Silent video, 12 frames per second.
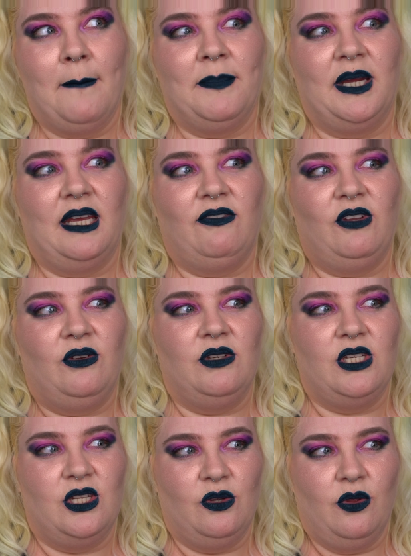But if you
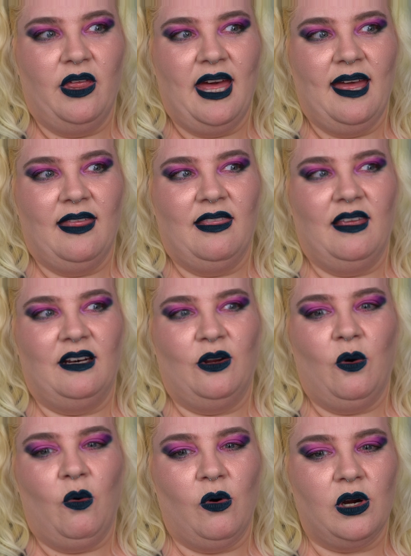do that, then
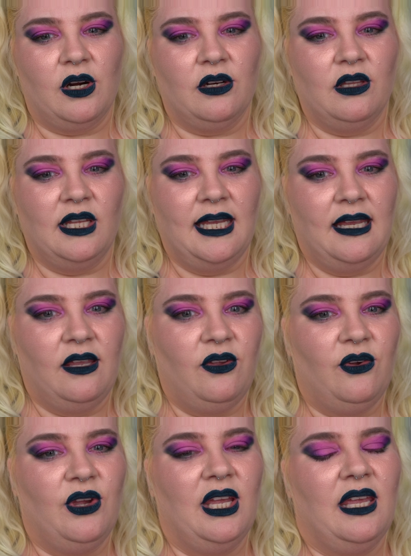quarterly
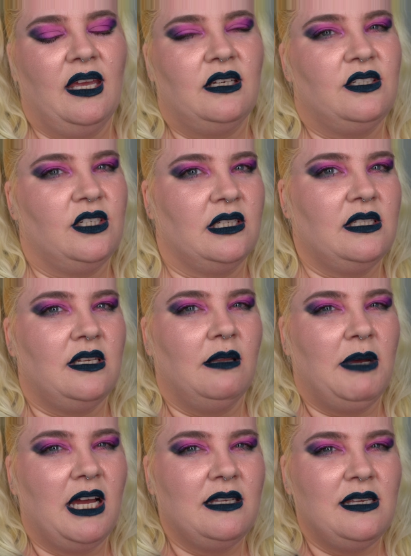you can get just the
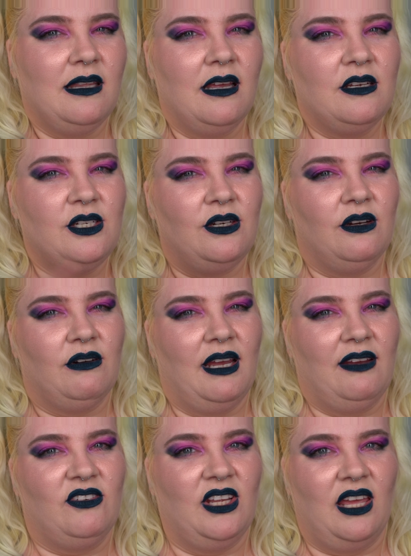Boxy Luxe. You don't
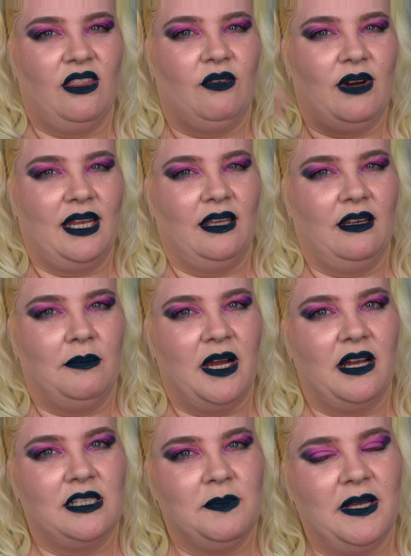have to get the regular
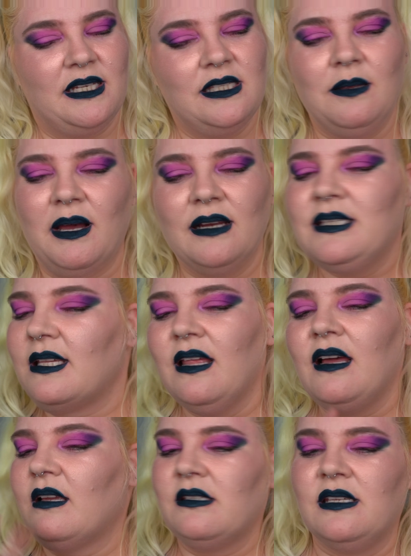box plus the Boxy
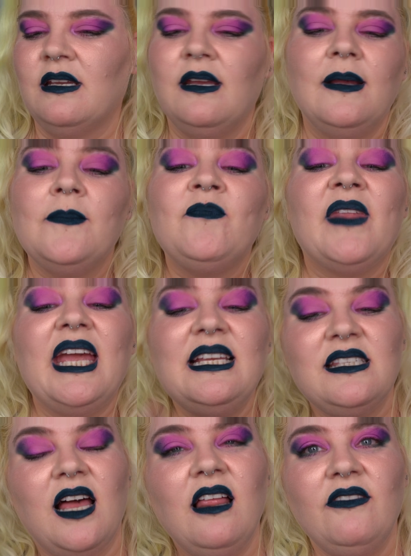Luxe.
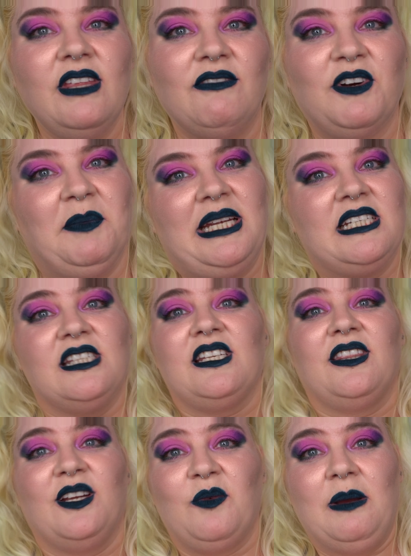It's all the information's
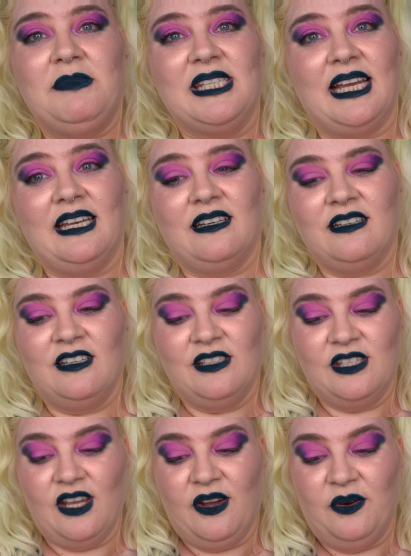on their website.
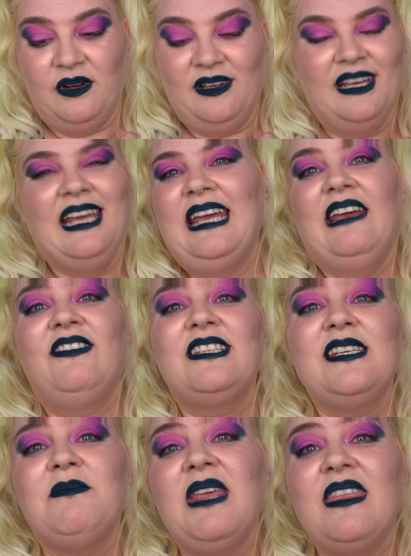So if it's
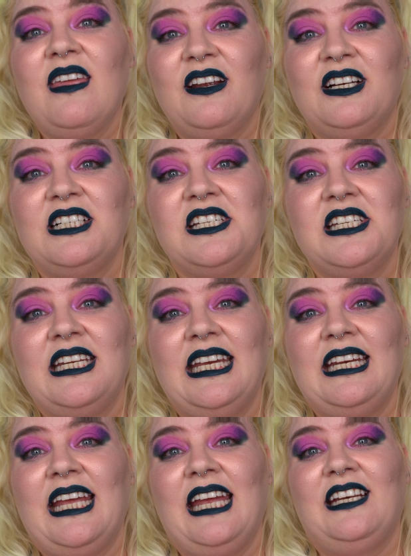something that you're interested
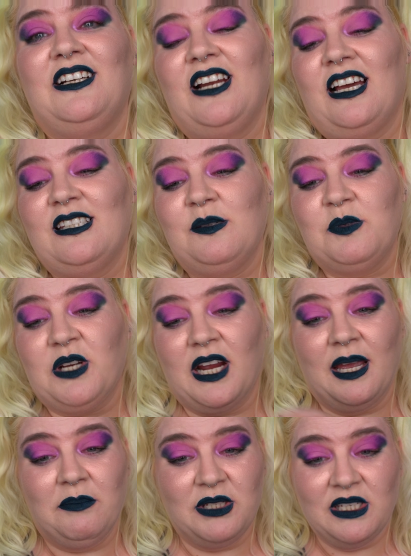in and you're not
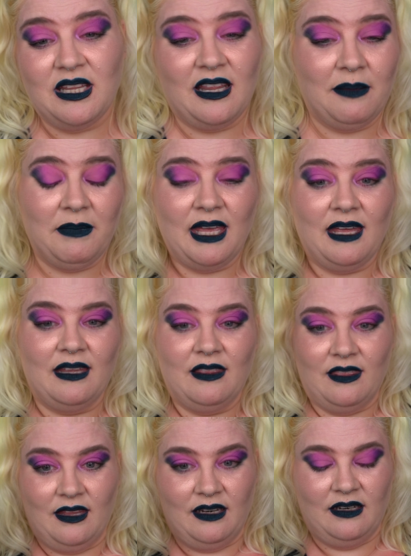subscribed to them yet,
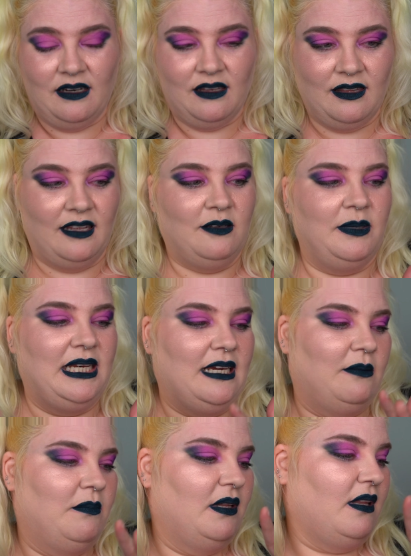then that'll be
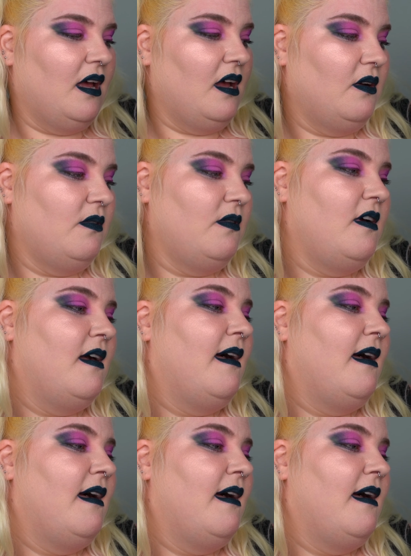down below.